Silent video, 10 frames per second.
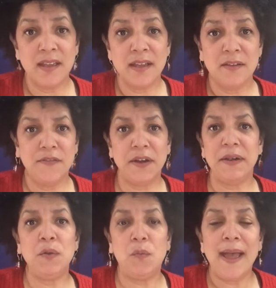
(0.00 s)

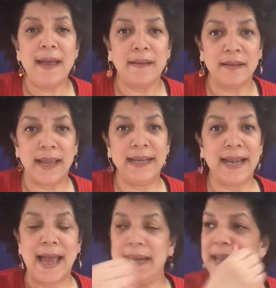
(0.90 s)
very well. Like
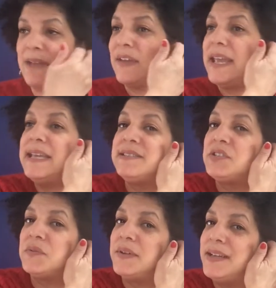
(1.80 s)
I didn't have a
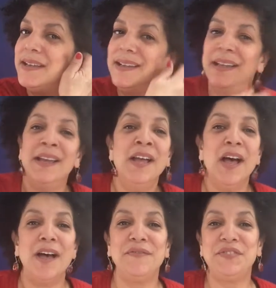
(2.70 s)
history
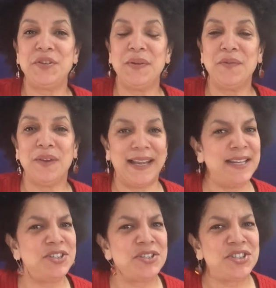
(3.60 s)
of doing
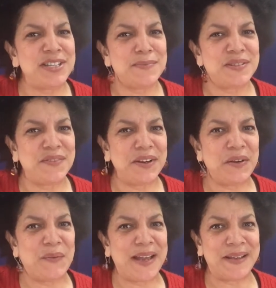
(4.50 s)
relationships
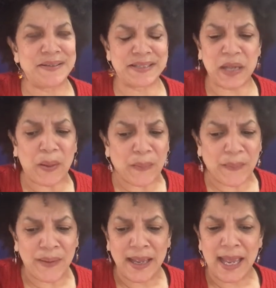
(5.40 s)
very well.
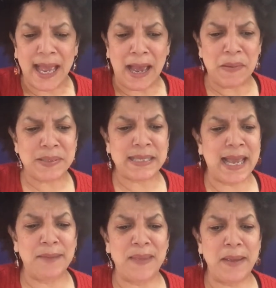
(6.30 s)
So I was
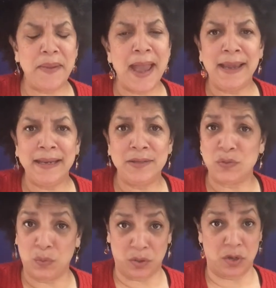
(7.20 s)
like, maybe I need
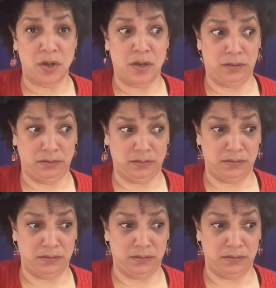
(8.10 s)
to work on